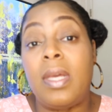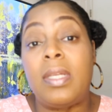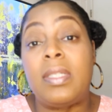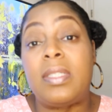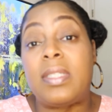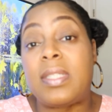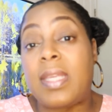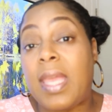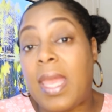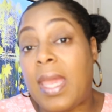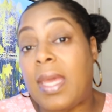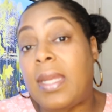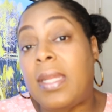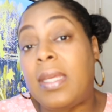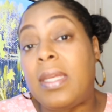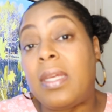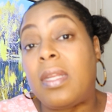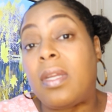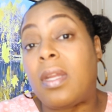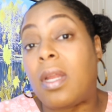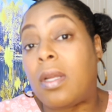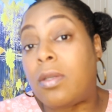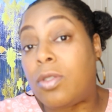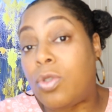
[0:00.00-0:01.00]
scanning
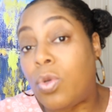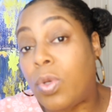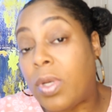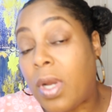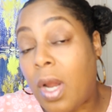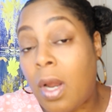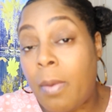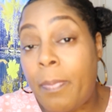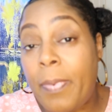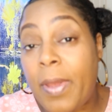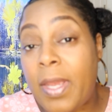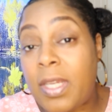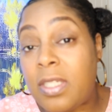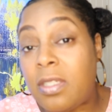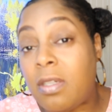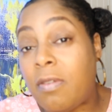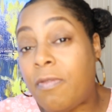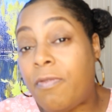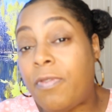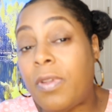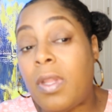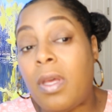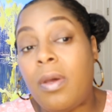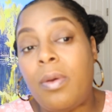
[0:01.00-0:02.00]
and uh, doing our
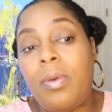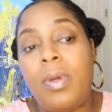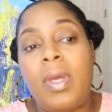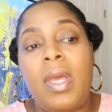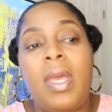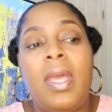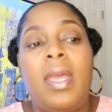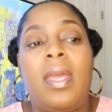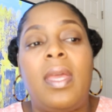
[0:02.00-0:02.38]
patient flow